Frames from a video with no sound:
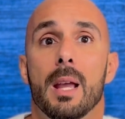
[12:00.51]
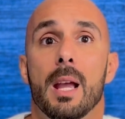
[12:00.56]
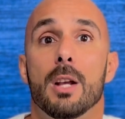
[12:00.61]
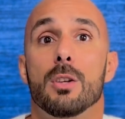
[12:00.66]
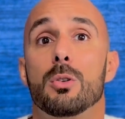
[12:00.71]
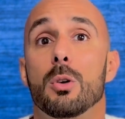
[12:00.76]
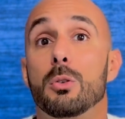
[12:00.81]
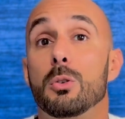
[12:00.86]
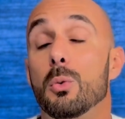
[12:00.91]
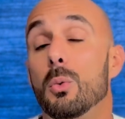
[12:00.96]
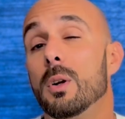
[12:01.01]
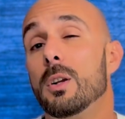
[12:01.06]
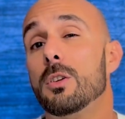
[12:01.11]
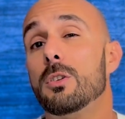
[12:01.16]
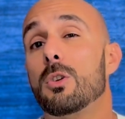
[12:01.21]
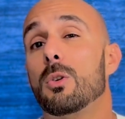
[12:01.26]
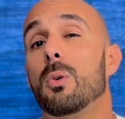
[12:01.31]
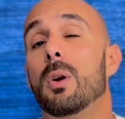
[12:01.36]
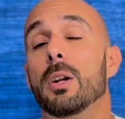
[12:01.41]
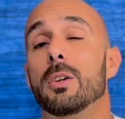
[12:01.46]
And so you want
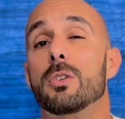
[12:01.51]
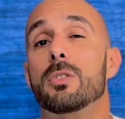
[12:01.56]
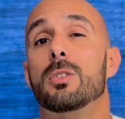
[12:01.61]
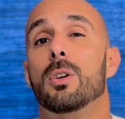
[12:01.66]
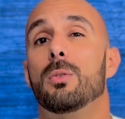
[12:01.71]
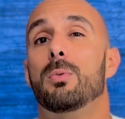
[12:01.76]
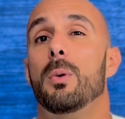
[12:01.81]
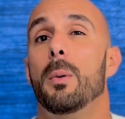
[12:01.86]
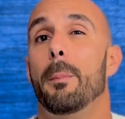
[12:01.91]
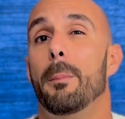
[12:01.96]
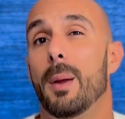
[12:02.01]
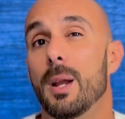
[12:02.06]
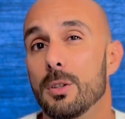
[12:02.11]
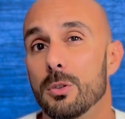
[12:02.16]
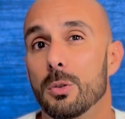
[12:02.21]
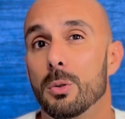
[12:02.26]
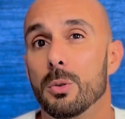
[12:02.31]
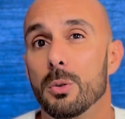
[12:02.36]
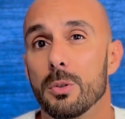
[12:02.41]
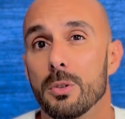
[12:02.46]
to surround yourself with
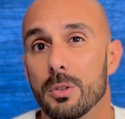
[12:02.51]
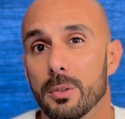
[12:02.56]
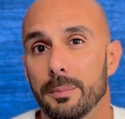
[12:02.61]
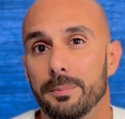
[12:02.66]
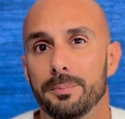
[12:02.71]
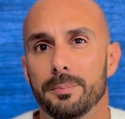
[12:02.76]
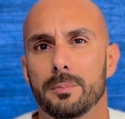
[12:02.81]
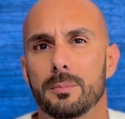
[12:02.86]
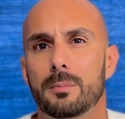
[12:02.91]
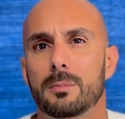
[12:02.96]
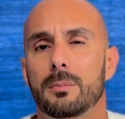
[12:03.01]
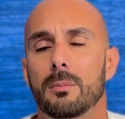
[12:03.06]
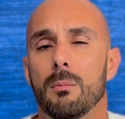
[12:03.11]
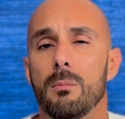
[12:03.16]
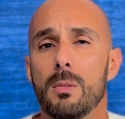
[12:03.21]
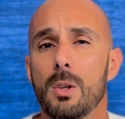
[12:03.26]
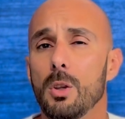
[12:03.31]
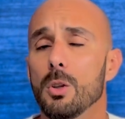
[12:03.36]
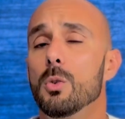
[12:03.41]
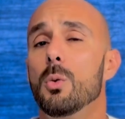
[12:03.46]
mentors.
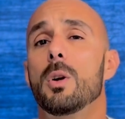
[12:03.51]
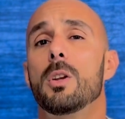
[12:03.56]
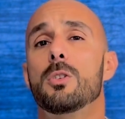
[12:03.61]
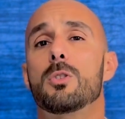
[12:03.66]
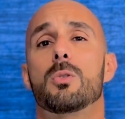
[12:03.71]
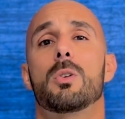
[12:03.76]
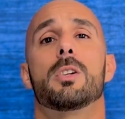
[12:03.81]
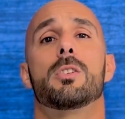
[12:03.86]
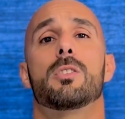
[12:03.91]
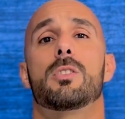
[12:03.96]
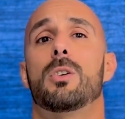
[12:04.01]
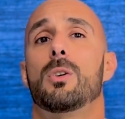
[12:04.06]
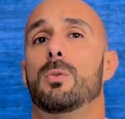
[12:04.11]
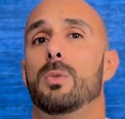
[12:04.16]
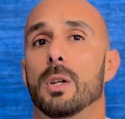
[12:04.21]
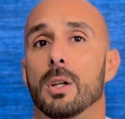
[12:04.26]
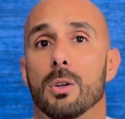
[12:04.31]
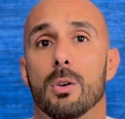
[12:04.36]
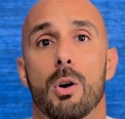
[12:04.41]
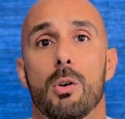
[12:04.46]
You want to surround yourself
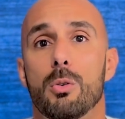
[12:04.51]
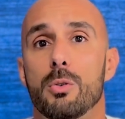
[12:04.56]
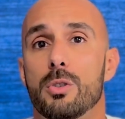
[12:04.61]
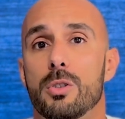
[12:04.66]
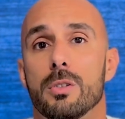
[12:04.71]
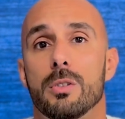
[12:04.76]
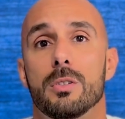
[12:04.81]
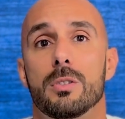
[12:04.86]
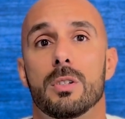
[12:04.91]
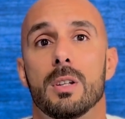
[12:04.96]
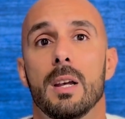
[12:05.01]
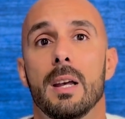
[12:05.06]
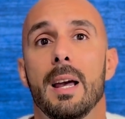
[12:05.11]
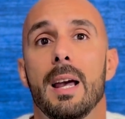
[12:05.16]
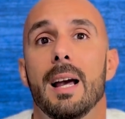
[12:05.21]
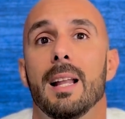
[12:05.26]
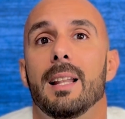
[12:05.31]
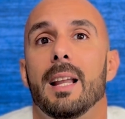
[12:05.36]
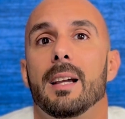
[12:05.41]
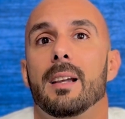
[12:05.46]
with coaches.
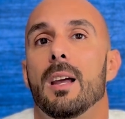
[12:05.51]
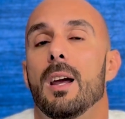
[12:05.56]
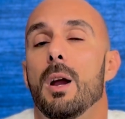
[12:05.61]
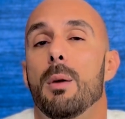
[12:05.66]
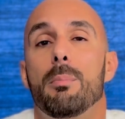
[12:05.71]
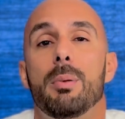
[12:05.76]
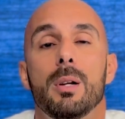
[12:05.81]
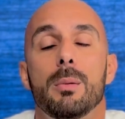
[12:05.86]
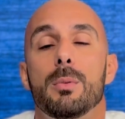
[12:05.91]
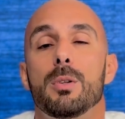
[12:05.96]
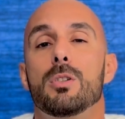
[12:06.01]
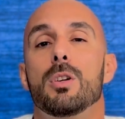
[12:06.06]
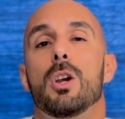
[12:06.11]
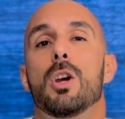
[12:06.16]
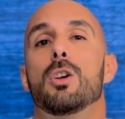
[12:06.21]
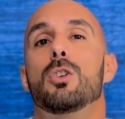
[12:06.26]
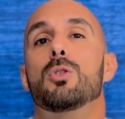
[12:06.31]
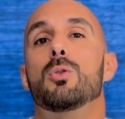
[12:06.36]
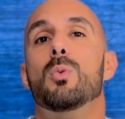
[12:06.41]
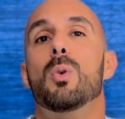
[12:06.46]
Like pretty much
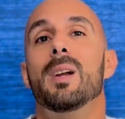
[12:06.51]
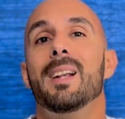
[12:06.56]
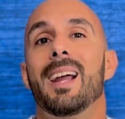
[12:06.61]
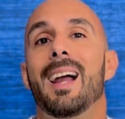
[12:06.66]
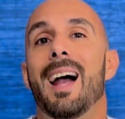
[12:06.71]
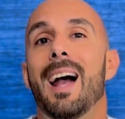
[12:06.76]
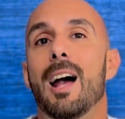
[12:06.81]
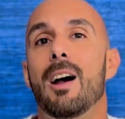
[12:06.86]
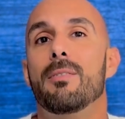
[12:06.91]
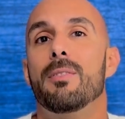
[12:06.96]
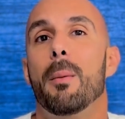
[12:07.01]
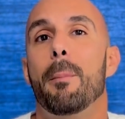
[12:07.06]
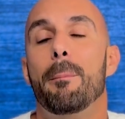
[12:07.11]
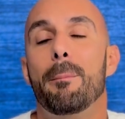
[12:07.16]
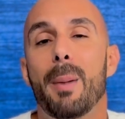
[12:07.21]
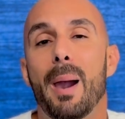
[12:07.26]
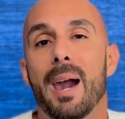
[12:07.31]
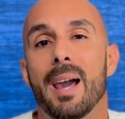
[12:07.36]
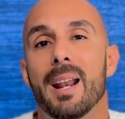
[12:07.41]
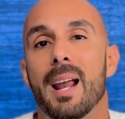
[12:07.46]
you want to have a
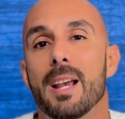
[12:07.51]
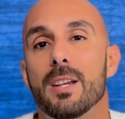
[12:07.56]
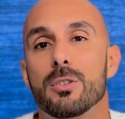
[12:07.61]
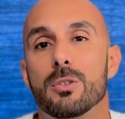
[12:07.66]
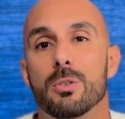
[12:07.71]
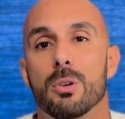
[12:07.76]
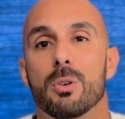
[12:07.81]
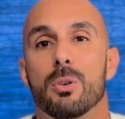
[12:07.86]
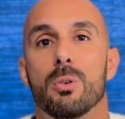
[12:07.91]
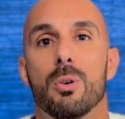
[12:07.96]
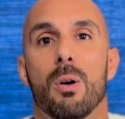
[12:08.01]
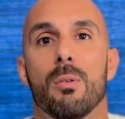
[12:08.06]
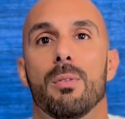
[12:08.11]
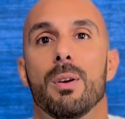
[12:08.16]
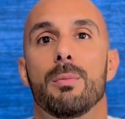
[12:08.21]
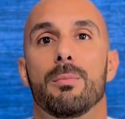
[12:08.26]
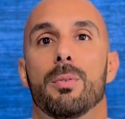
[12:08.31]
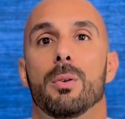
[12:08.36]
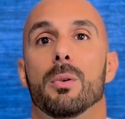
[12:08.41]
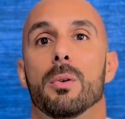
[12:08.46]
badass circle of
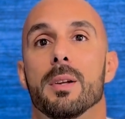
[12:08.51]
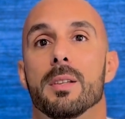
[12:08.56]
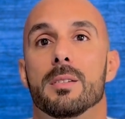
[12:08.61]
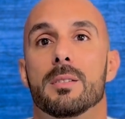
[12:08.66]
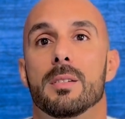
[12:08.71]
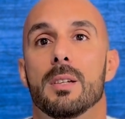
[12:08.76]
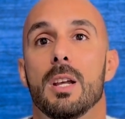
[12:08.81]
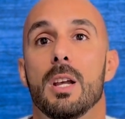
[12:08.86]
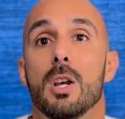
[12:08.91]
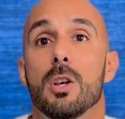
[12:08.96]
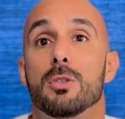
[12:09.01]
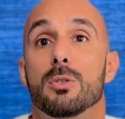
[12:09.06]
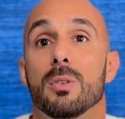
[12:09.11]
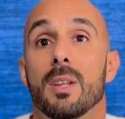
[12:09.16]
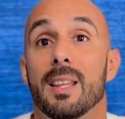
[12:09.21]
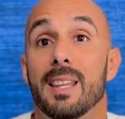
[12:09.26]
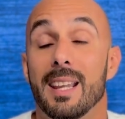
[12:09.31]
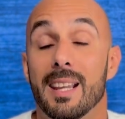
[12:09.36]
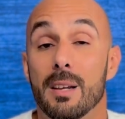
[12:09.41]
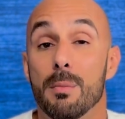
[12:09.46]
influence so
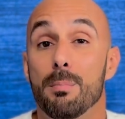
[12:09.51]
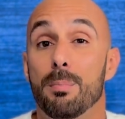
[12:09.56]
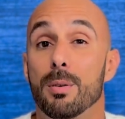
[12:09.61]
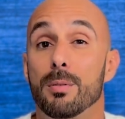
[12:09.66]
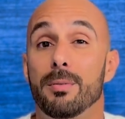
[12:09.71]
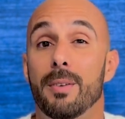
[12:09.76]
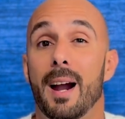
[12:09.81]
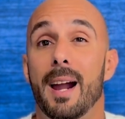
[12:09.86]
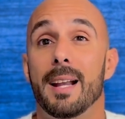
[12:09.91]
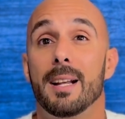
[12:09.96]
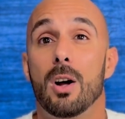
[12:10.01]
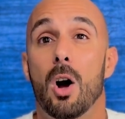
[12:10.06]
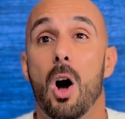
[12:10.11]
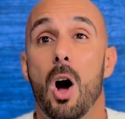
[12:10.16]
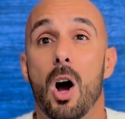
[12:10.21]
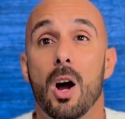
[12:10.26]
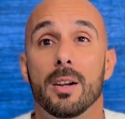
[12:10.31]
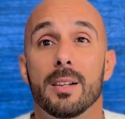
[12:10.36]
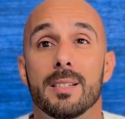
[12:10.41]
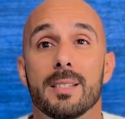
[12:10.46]
that they can provide
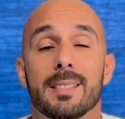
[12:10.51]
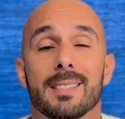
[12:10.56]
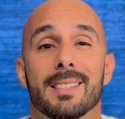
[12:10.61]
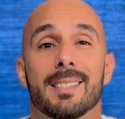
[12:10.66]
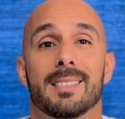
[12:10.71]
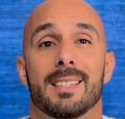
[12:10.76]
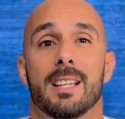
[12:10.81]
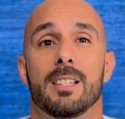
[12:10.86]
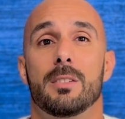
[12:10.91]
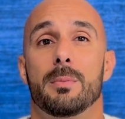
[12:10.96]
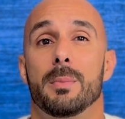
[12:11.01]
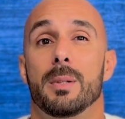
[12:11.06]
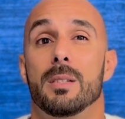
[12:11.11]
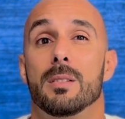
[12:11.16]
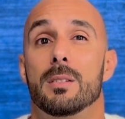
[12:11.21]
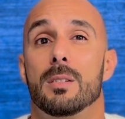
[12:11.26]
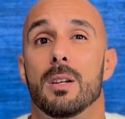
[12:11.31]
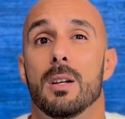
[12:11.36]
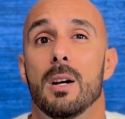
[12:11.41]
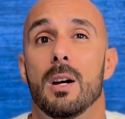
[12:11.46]
honest
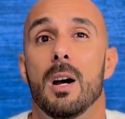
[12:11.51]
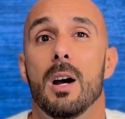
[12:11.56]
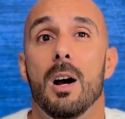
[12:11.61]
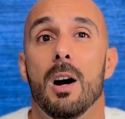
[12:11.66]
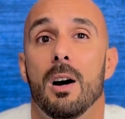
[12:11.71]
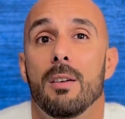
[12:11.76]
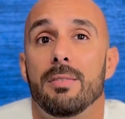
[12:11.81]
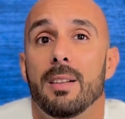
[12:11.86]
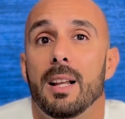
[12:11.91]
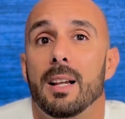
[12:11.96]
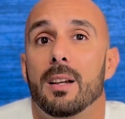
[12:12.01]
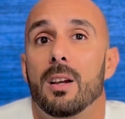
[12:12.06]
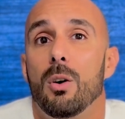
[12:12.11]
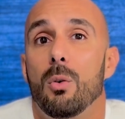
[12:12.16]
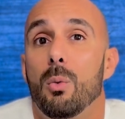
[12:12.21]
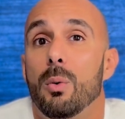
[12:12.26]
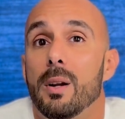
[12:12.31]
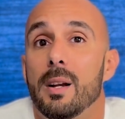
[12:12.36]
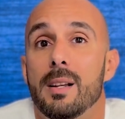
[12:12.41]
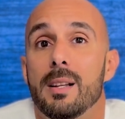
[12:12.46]
assessments of like
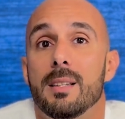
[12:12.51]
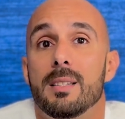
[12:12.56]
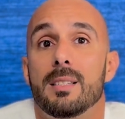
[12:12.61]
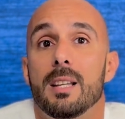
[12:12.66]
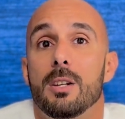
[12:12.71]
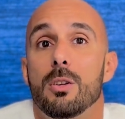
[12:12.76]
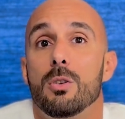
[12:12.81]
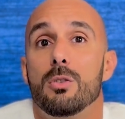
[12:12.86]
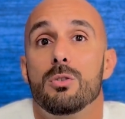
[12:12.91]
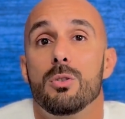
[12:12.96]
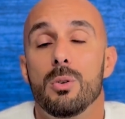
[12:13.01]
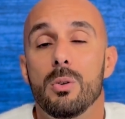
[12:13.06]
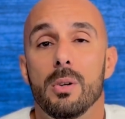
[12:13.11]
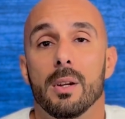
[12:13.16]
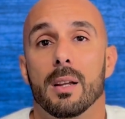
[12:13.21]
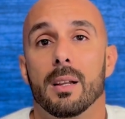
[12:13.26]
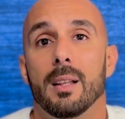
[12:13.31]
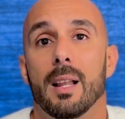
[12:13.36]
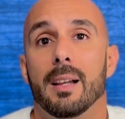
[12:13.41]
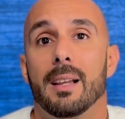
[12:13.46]
what it is that you're
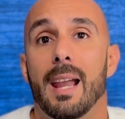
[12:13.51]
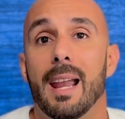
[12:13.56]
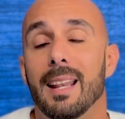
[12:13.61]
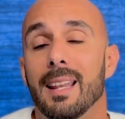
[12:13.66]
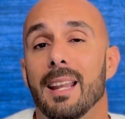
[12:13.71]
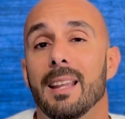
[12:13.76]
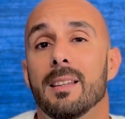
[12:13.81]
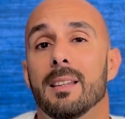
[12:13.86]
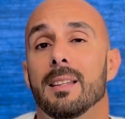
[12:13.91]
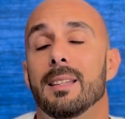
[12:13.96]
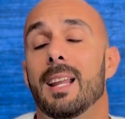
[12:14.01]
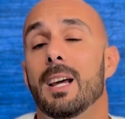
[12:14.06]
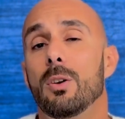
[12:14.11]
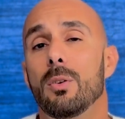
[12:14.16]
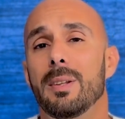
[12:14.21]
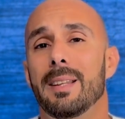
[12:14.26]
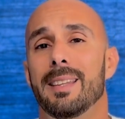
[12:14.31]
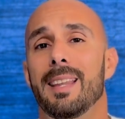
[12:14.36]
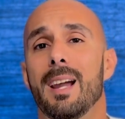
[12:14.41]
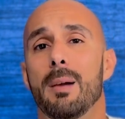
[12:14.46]
doing. Like, and then not
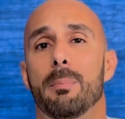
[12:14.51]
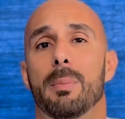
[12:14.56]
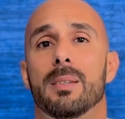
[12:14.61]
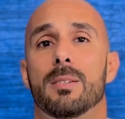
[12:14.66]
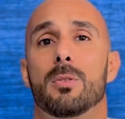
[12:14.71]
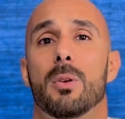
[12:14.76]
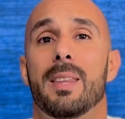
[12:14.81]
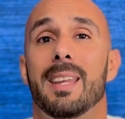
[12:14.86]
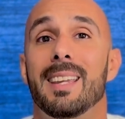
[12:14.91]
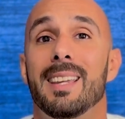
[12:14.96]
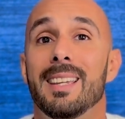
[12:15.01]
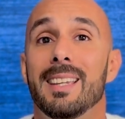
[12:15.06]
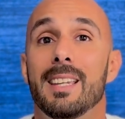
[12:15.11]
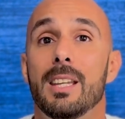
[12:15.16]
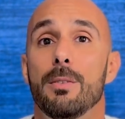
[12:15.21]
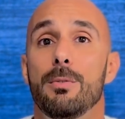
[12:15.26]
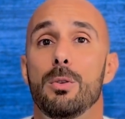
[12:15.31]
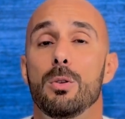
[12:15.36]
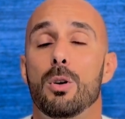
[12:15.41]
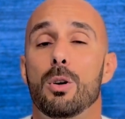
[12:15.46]
only that, but so they can
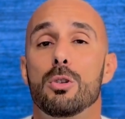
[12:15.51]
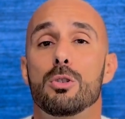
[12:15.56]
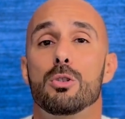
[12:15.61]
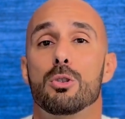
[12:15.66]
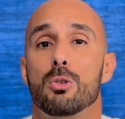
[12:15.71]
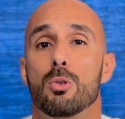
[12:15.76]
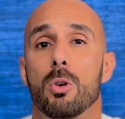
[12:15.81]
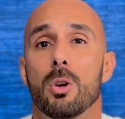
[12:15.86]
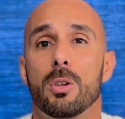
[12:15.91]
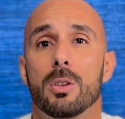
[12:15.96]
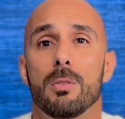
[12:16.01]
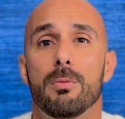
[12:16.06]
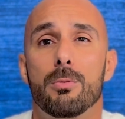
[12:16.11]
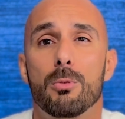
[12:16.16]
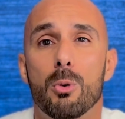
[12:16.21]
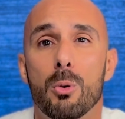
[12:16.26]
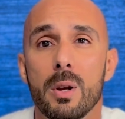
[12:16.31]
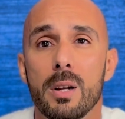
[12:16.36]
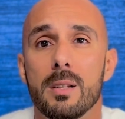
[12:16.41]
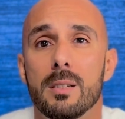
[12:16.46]
give you constructive
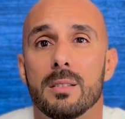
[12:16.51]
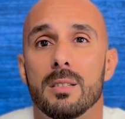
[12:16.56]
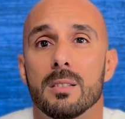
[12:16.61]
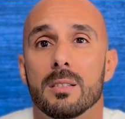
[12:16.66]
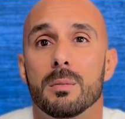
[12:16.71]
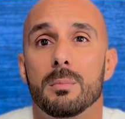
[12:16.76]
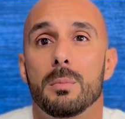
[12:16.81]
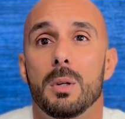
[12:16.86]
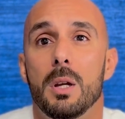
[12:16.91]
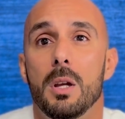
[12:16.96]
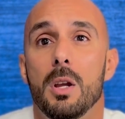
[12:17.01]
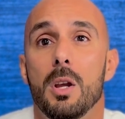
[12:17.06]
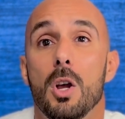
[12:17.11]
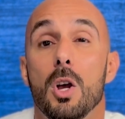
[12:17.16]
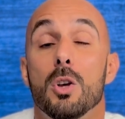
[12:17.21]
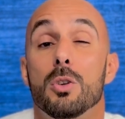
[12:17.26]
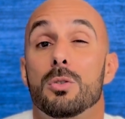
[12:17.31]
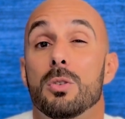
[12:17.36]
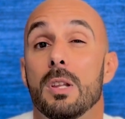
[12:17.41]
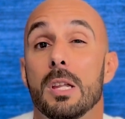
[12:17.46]
criticism
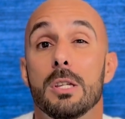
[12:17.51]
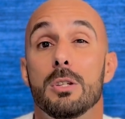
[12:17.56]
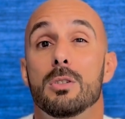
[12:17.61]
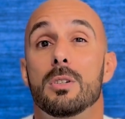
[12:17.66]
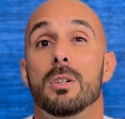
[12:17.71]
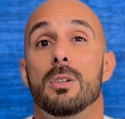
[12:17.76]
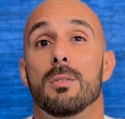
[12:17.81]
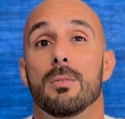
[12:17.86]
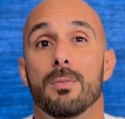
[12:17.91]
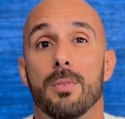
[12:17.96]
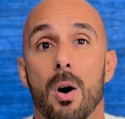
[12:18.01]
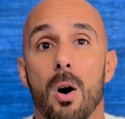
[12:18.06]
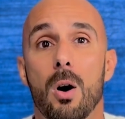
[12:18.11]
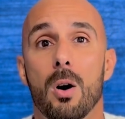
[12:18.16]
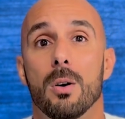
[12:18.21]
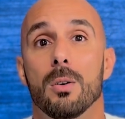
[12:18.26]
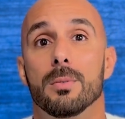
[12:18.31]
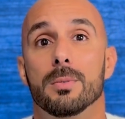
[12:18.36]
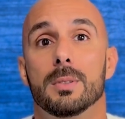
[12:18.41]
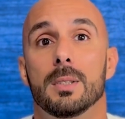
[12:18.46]
so that you can
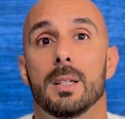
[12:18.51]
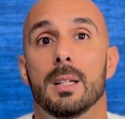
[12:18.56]
evolve.